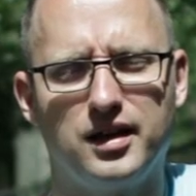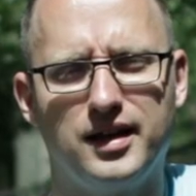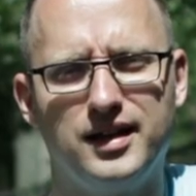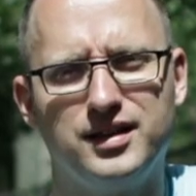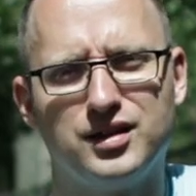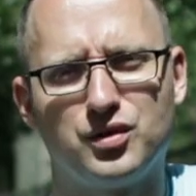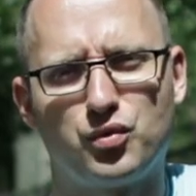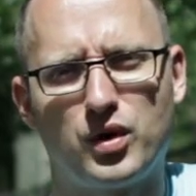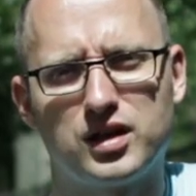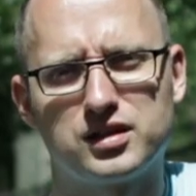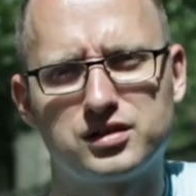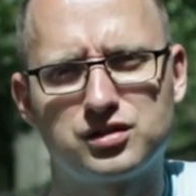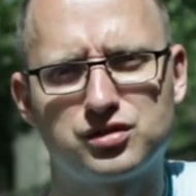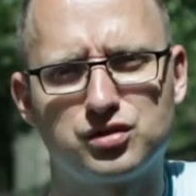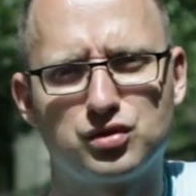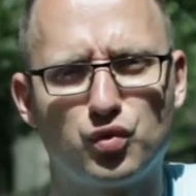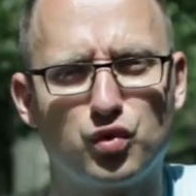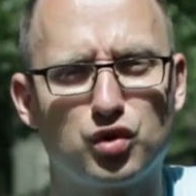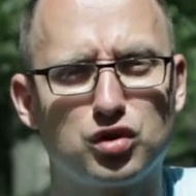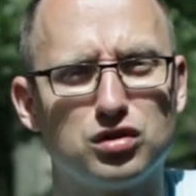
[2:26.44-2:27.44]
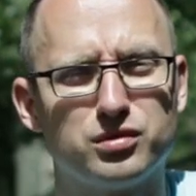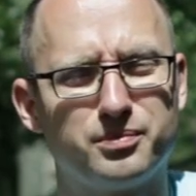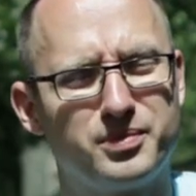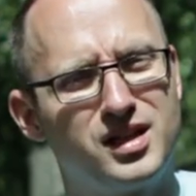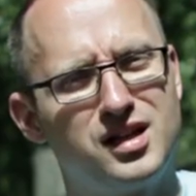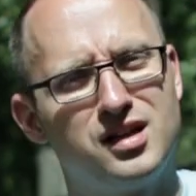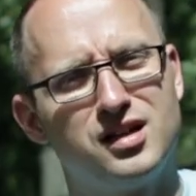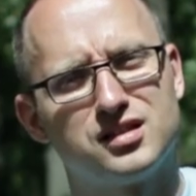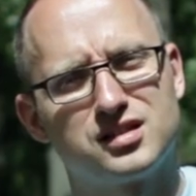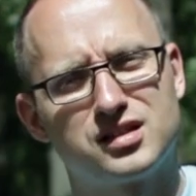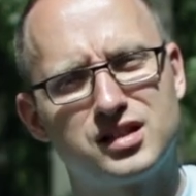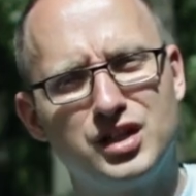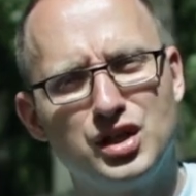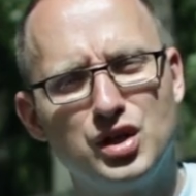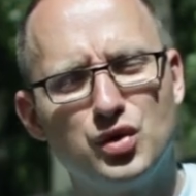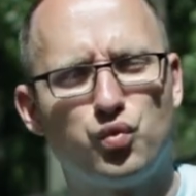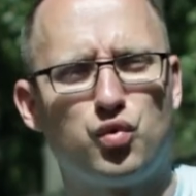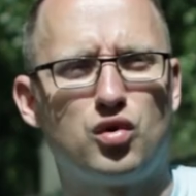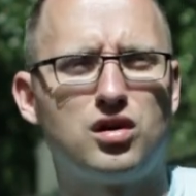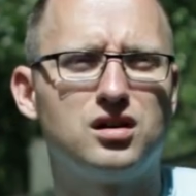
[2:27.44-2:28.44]
in the Western world because
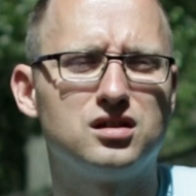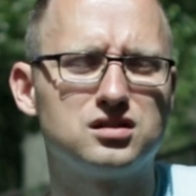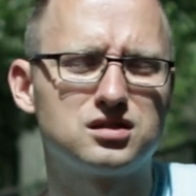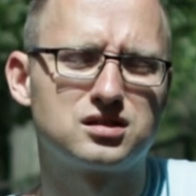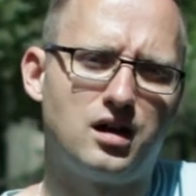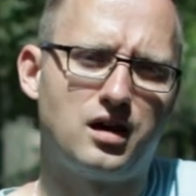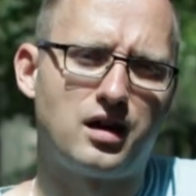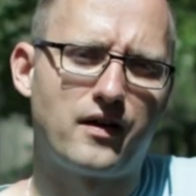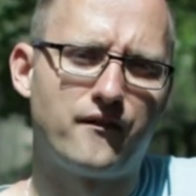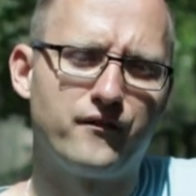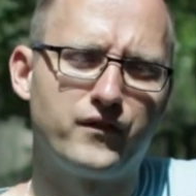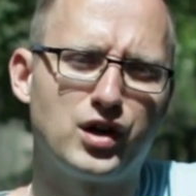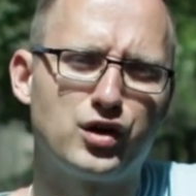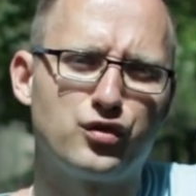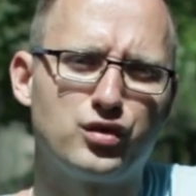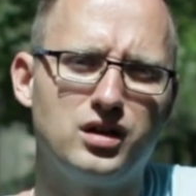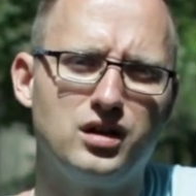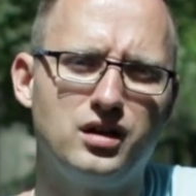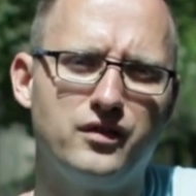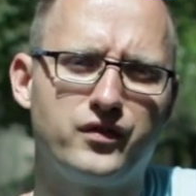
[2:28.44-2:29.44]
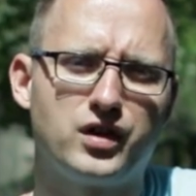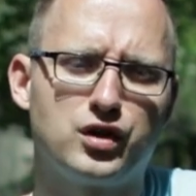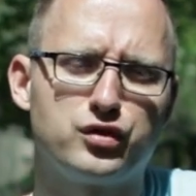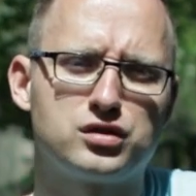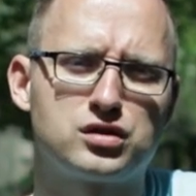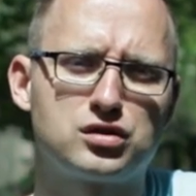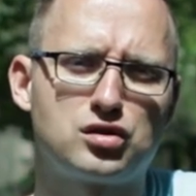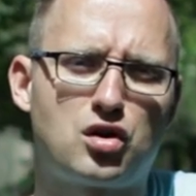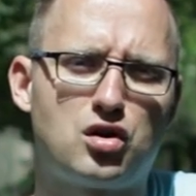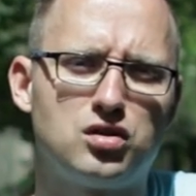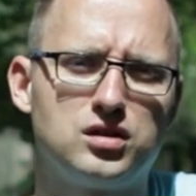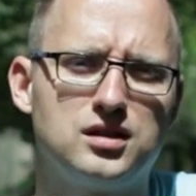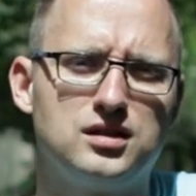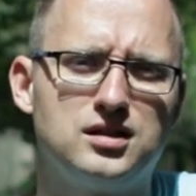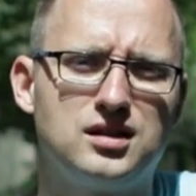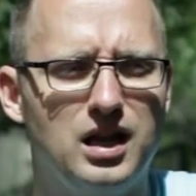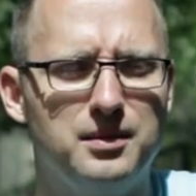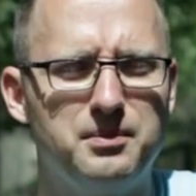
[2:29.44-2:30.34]
he was a very, very solid.